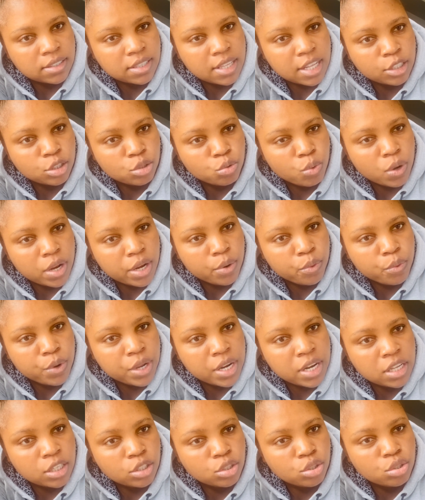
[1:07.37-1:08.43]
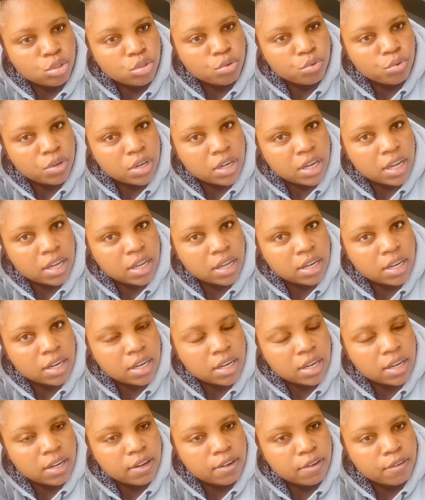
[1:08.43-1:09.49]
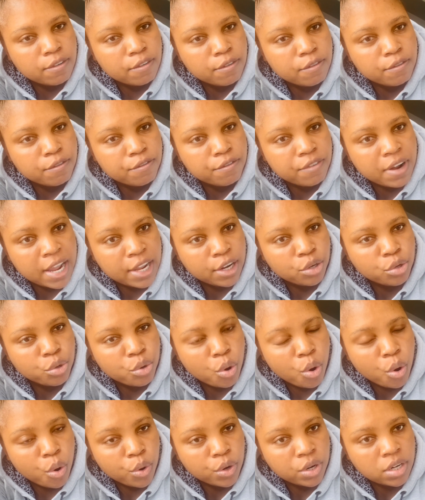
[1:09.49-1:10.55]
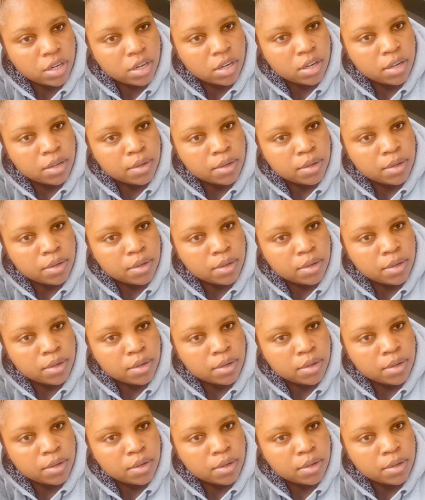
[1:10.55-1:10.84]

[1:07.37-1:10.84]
that's when we need to find God.